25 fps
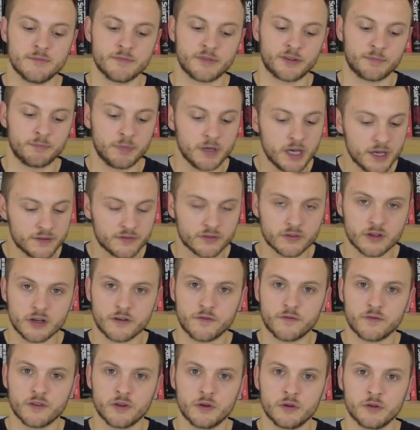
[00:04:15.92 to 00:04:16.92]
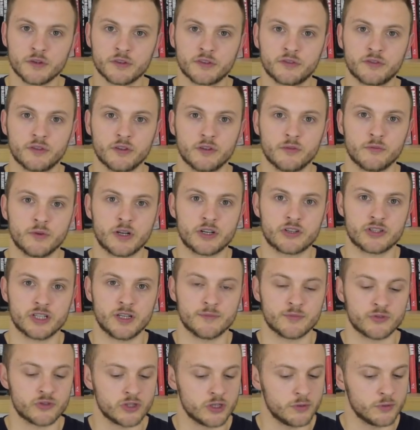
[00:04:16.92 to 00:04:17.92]
Spurs have got flaws, which
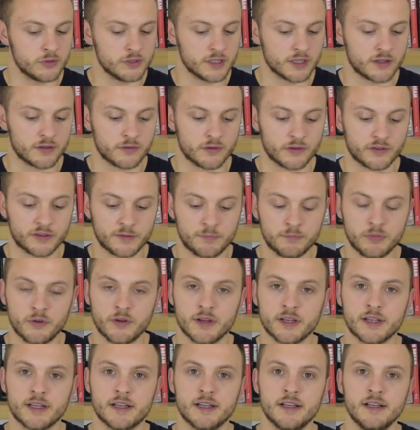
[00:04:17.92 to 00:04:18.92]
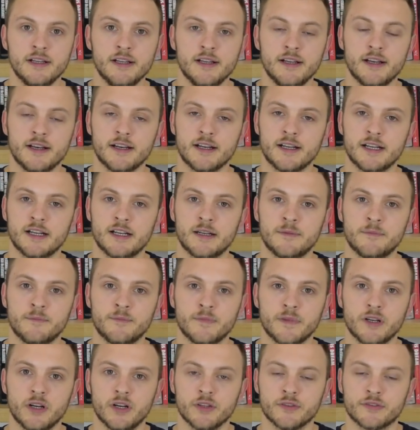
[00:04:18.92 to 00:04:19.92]
I'm sure we'll look to exploit
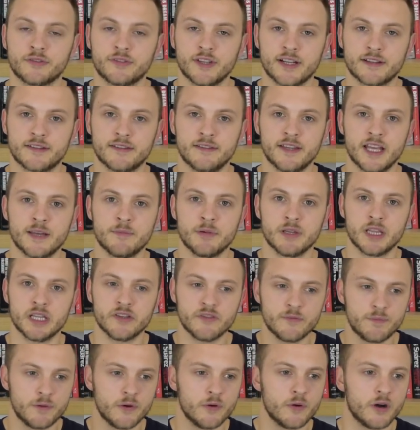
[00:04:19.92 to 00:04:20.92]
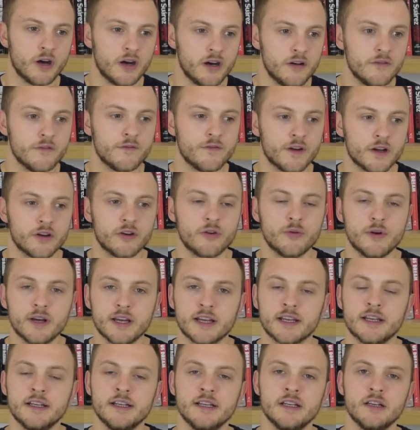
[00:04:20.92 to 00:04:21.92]
on Saturday. But Liverpool aren't far
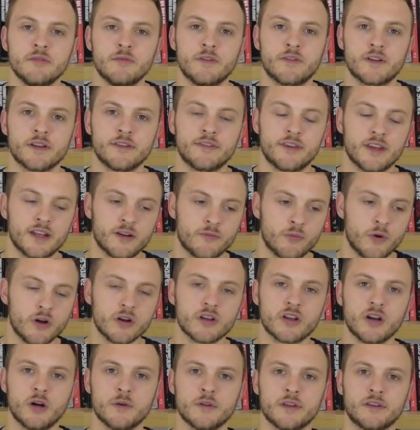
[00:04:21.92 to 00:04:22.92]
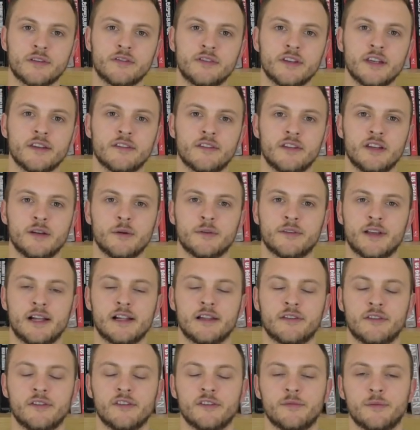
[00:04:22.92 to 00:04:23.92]
away. We've conceded one goal this season. It was
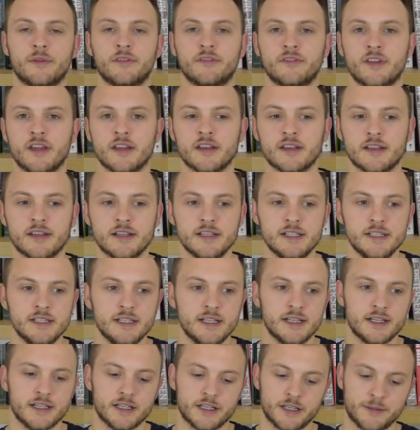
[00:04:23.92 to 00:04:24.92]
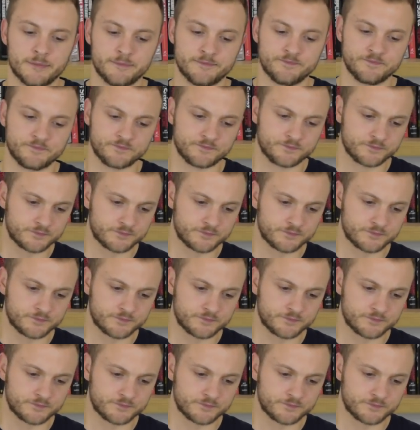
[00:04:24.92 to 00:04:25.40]
Alisson's mistake. Not